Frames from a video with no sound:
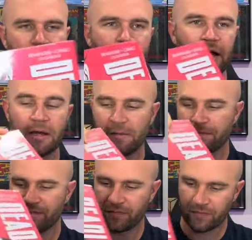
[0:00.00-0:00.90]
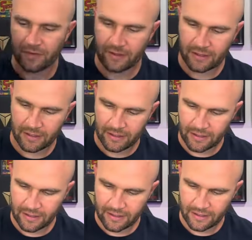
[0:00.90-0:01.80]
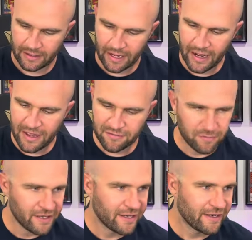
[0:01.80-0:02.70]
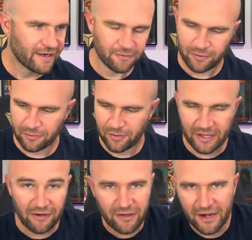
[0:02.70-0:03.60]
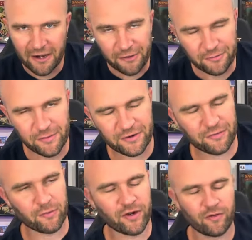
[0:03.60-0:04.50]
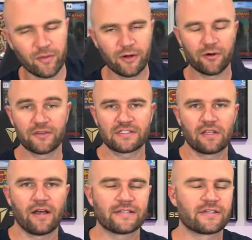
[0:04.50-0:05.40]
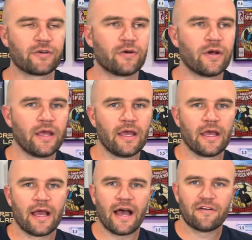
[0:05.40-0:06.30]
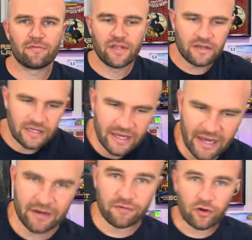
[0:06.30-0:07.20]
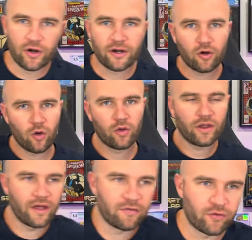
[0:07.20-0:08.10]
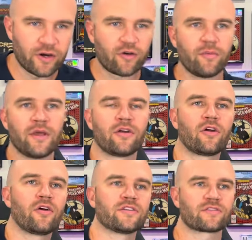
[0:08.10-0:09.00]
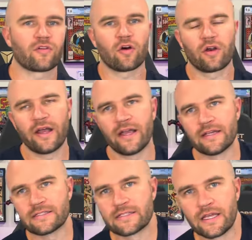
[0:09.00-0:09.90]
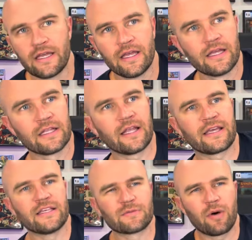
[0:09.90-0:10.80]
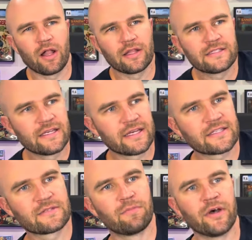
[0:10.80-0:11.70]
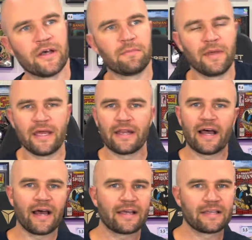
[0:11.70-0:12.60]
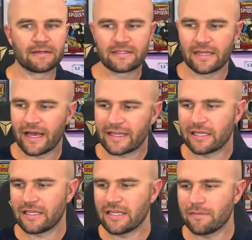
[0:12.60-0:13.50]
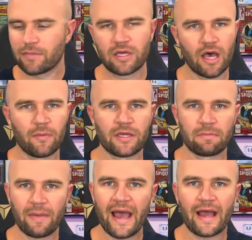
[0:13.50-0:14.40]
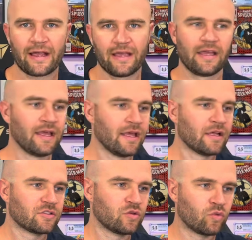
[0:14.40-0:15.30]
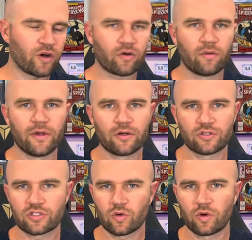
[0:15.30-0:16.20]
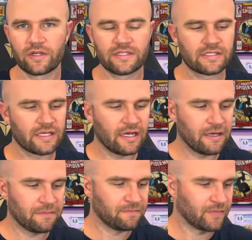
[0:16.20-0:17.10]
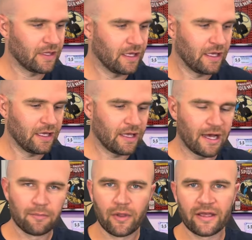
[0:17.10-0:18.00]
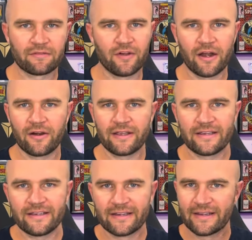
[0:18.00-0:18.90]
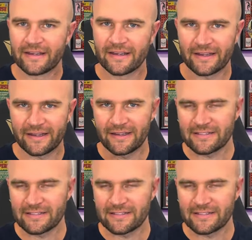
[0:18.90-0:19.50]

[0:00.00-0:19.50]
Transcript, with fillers: Um, I have been, I've got another book from Rick Remender in this lot too. I have been kind of critical of Rick Remender as far as like his politics, but man, I can, I keep coming back to Rick Remender stories. Um, I'm like very... Uh,